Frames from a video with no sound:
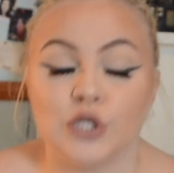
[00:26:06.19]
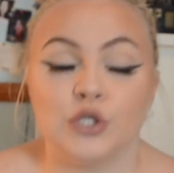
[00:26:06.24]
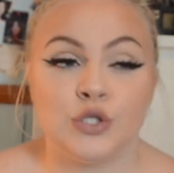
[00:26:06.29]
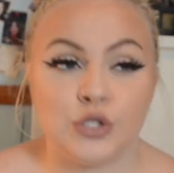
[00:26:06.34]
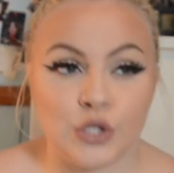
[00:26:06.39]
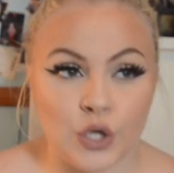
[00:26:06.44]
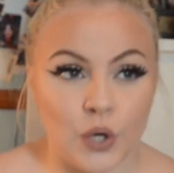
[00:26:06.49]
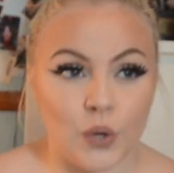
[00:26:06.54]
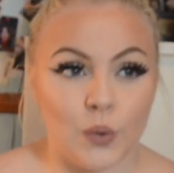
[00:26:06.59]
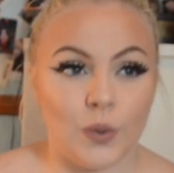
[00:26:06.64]

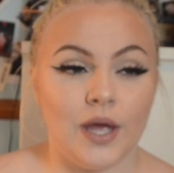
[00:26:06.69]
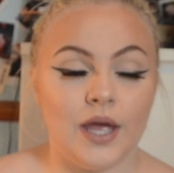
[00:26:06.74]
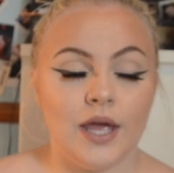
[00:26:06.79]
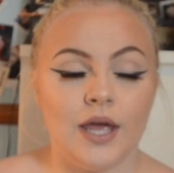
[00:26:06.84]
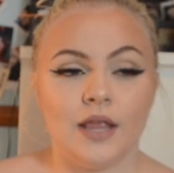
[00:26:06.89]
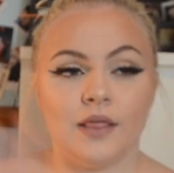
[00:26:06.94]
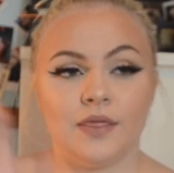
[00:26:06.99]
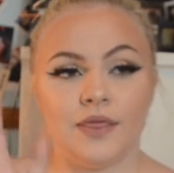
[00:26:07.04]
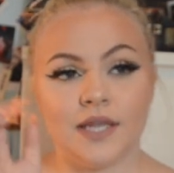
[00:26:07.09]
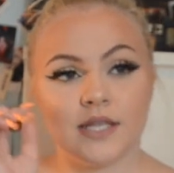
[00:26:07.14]
So
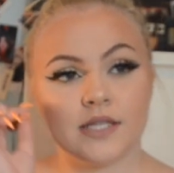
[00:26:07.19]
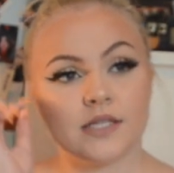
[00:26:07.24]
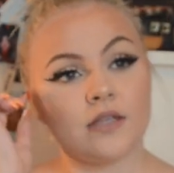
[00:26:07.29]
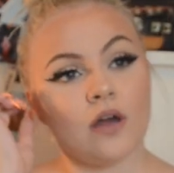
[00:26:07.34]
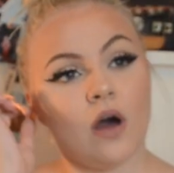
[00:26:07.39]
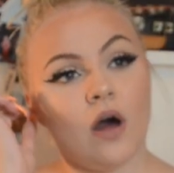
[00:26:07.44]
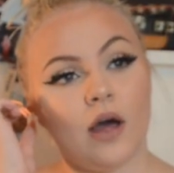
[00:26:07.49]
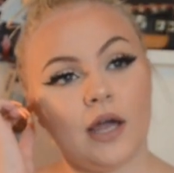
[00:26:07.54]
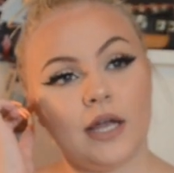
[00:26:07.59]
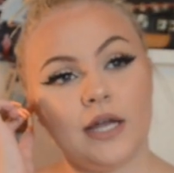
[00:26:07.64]
this
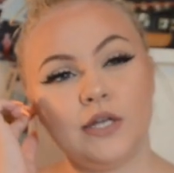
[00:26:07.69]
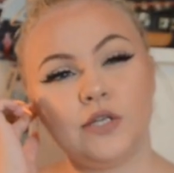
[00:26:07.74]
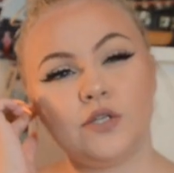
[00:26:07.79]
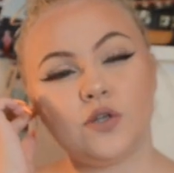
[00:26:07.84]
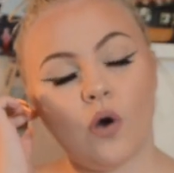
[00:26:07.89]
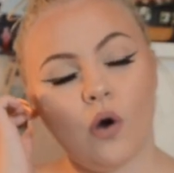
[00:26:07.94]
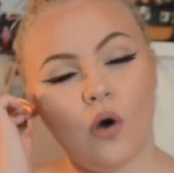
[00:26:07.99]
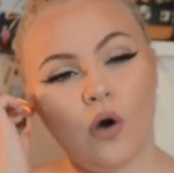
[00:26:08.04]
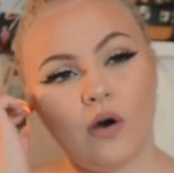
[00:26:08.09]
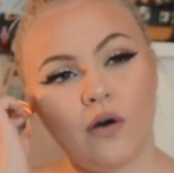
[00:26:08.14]
kind
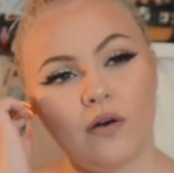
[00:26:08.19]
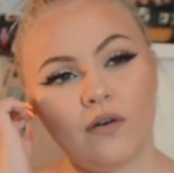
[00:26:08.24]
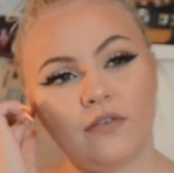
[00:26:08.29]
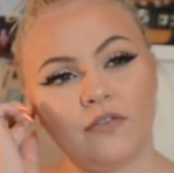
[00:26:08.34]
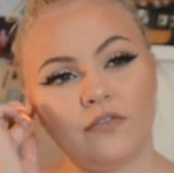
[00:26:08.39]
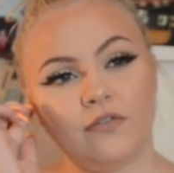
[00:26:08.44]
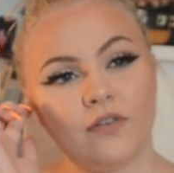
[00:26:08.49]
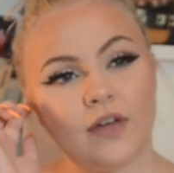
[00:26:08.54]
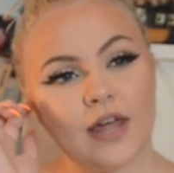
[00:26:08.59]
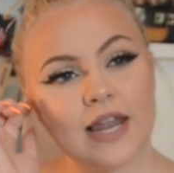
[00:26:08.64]

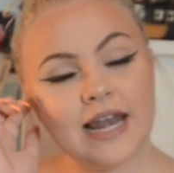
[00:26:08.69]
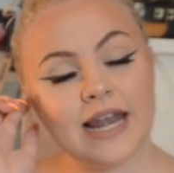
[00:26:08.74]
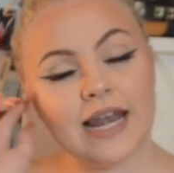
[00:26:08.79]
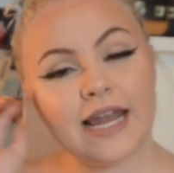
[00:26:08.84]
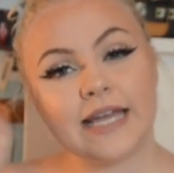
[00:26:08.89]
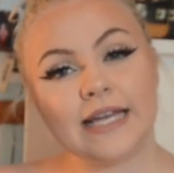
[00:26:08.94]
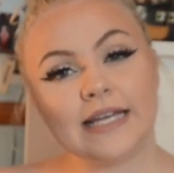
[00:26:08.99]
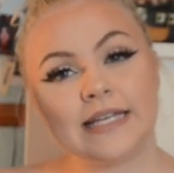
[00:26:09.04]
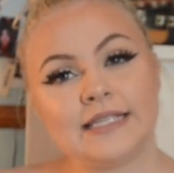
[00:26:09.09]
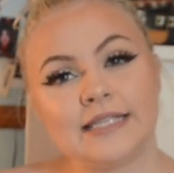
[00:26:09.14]
of
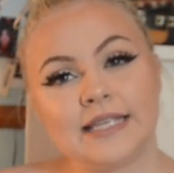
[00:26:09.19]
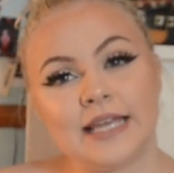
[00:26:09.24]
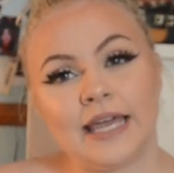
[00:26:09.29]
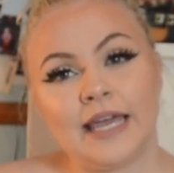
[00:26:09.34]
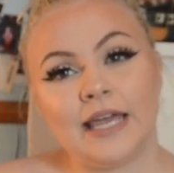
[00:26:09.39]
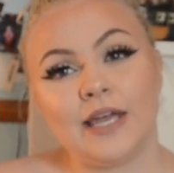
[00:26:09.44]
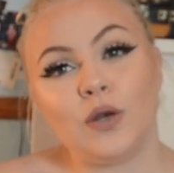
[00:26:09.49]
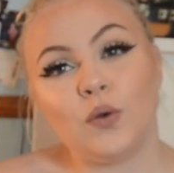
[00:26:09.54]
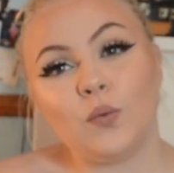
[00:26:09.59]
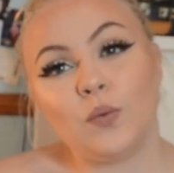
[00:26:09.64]
links
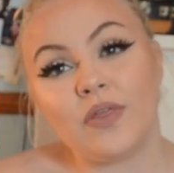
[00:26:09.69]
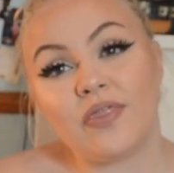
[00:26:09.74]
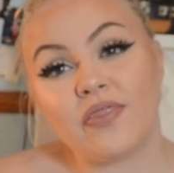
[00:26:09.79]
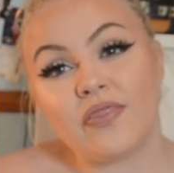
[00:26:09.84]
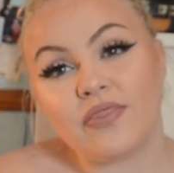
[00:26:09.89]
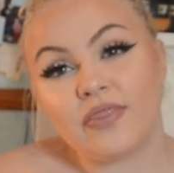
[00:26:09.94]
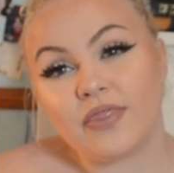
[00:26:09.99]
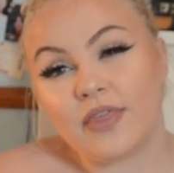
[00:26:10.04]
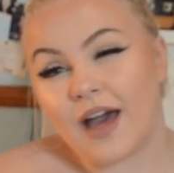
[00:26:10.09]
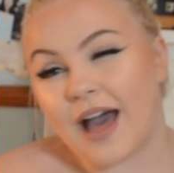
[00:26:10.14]
in with
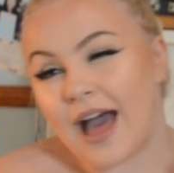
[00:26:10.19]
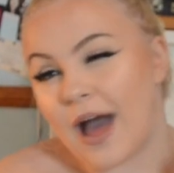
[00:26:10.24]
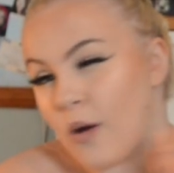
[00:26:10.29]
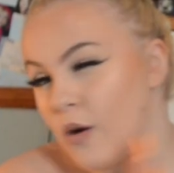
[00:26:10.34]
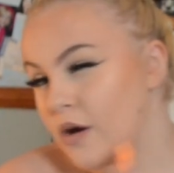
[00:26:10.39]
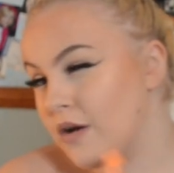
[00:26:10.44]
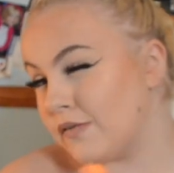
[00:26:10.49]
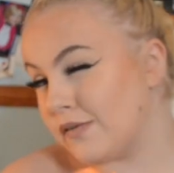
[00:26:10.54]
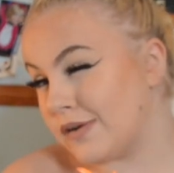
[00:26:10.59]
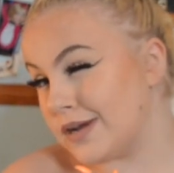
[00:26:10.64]
the how
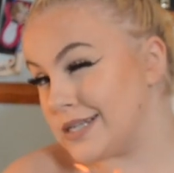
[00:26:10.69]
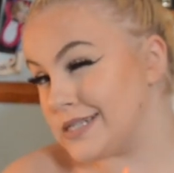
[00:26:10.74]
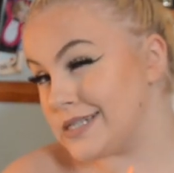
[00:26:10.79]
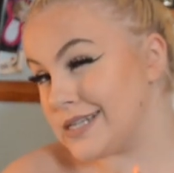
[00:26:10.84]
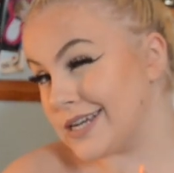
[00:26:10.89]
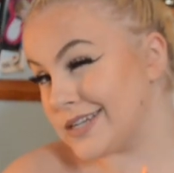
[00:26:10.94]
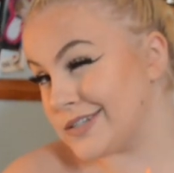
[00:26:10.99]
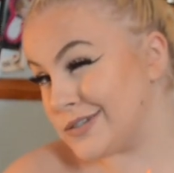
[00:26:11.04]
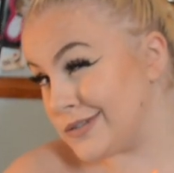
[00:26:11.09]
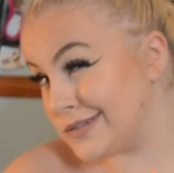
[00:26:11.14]
I revise
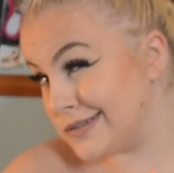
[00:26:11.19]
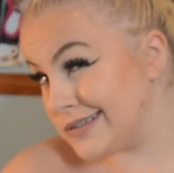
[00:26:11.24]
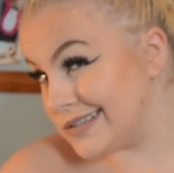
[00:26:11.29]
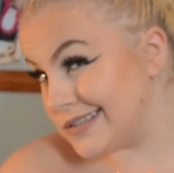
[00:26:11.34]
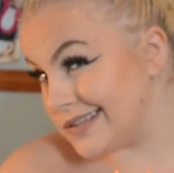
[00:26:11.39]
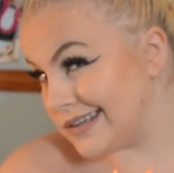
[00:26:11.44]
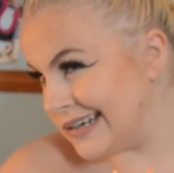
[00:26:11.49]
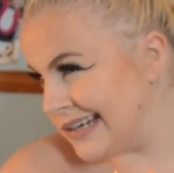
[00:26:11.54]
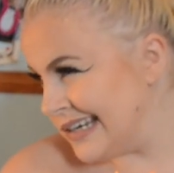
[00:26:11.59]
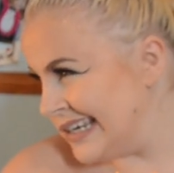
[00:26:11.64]
section
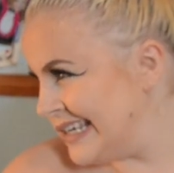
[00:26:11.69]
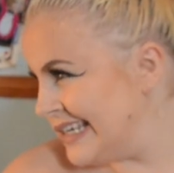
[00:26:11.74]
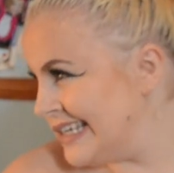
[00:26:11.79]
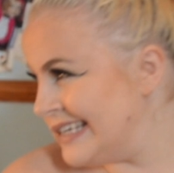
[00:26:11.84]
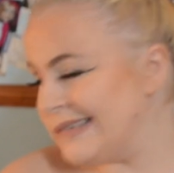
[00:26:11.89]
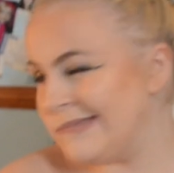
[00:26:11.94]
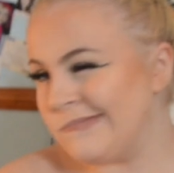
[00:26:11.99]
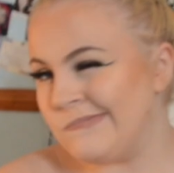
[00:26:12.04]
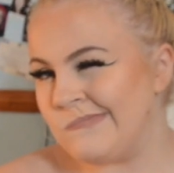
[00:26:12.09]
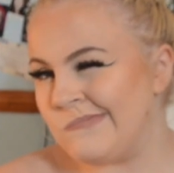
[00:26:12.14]

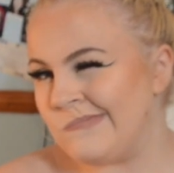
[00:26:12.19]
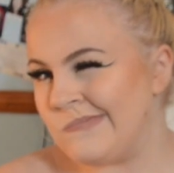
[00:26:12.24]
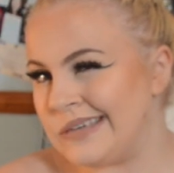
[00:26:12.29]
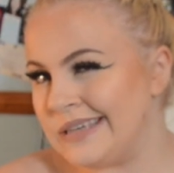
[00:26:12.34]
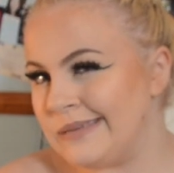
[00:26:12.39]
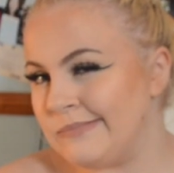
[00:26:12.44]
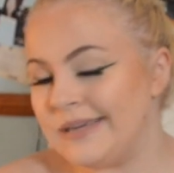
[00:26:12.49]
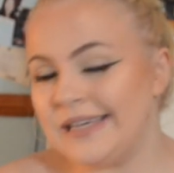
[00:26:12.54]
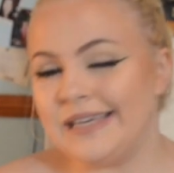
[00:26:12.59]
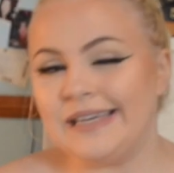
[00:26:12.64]
slightly,
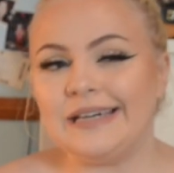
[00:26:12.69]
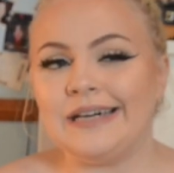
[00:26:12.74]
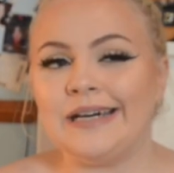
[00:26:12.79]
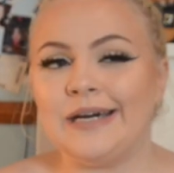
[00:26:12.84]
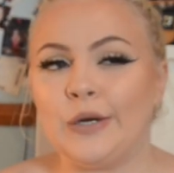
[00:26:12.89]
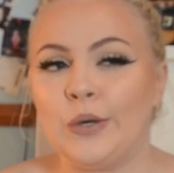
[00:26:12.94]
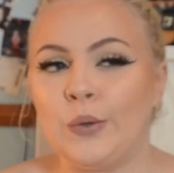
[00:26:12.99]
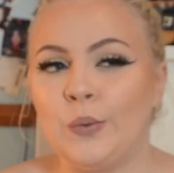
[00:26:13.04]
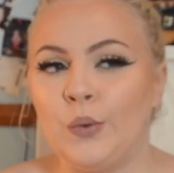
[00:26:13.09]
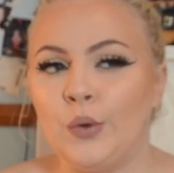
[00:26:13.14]
maybe,
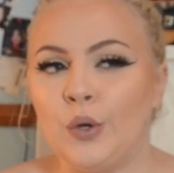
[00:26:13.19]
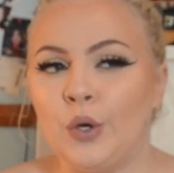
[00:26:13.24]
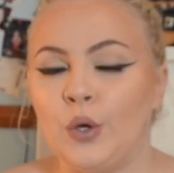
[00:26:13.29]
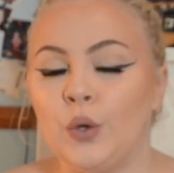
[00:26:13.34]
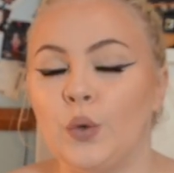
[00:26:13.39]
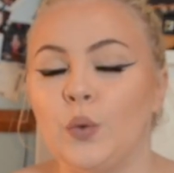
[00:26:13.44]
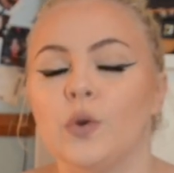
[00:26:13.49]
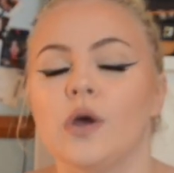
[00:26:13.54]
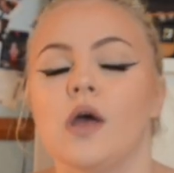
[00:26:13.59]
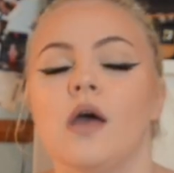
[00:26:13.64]
I don't
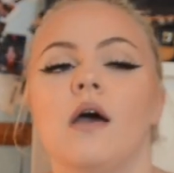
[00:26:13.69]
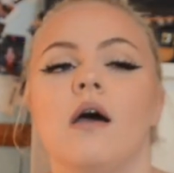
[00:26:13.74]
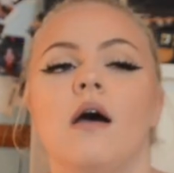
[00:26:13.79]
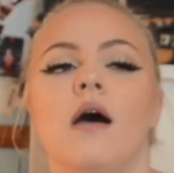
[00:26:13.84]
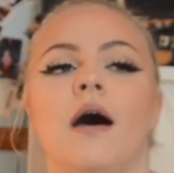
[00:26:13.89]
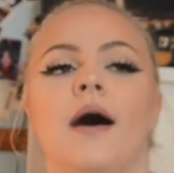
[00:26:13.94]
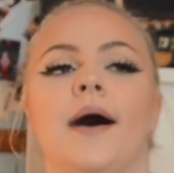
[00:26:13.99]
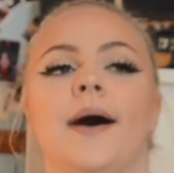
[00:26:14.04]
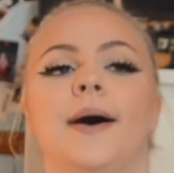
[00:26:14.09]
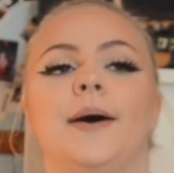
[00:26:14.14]
know.
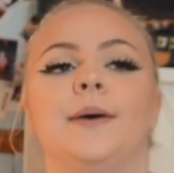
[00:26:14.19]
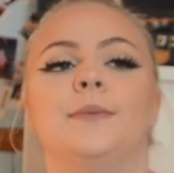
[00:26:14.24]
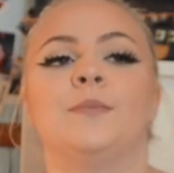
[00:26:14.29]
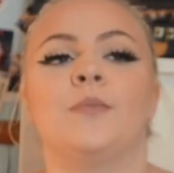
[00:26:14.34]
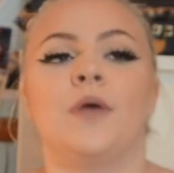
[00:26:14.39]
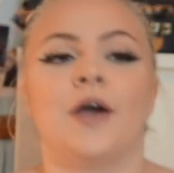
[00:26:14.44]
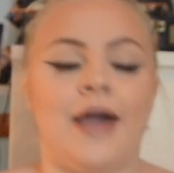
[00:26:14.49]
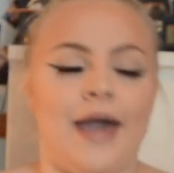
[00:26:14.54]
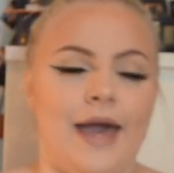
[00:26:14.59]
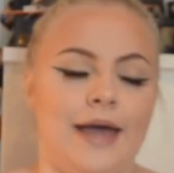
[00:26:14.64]

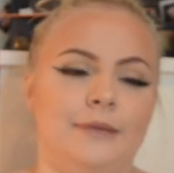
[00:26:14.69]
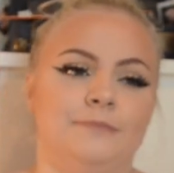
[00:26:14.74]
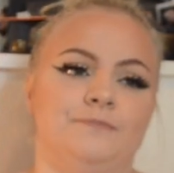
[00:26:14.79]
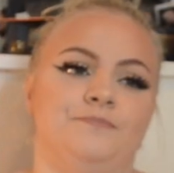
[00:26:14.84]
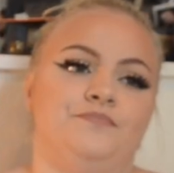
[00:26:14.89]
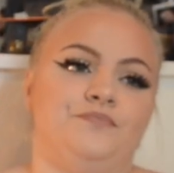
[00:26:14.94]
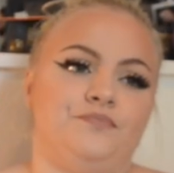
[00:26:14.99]
Okay.